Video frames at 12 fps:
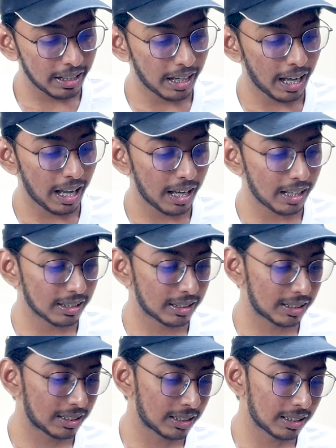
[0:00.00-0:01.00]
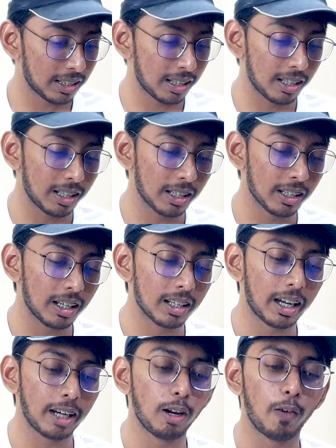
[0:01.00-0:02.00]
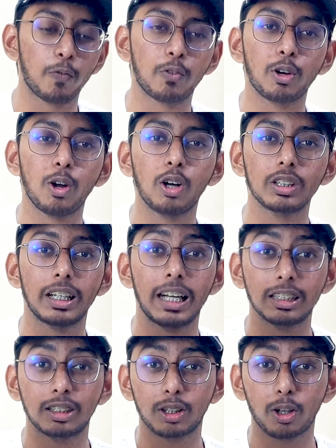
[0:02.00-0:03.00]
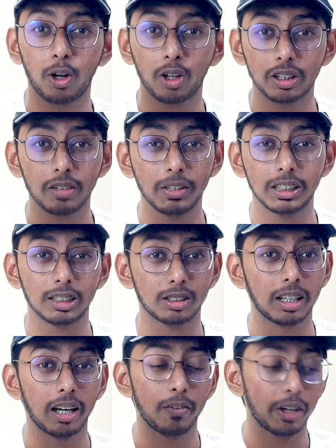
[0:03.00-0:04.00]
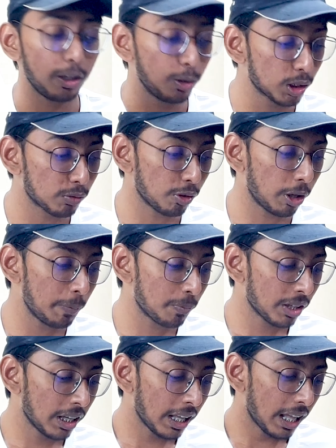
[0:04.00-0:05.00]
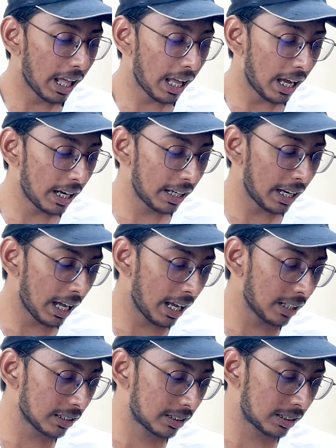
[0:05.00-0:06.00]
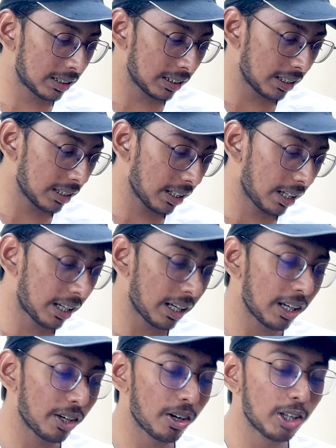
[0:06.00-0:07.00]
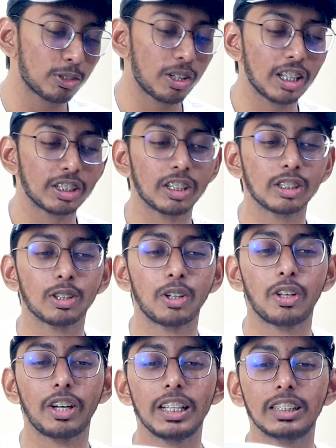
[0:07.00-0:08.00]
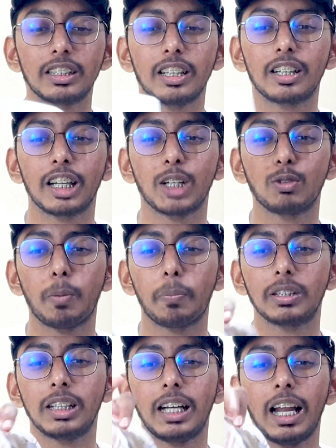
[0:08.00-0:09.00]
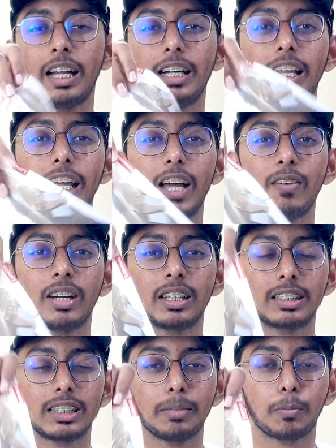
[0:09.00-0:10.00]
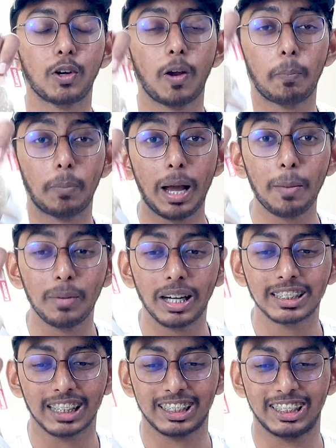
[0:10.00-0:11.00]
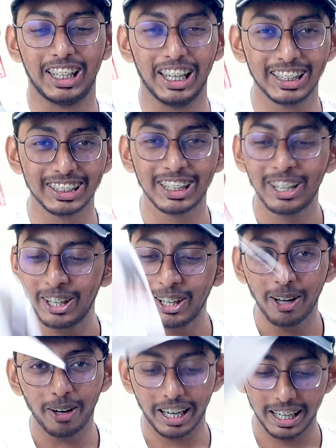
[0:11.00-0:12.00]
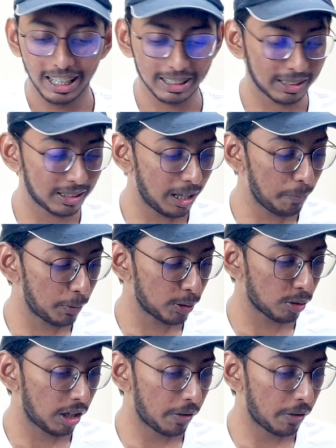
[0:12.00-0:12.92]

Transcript: it has a kind of cloth, dust cloth, which is very useful, and it has congratulations on your recent Lenovo purchase. They have some kind of pamphlet, such things. Okay, let's put this one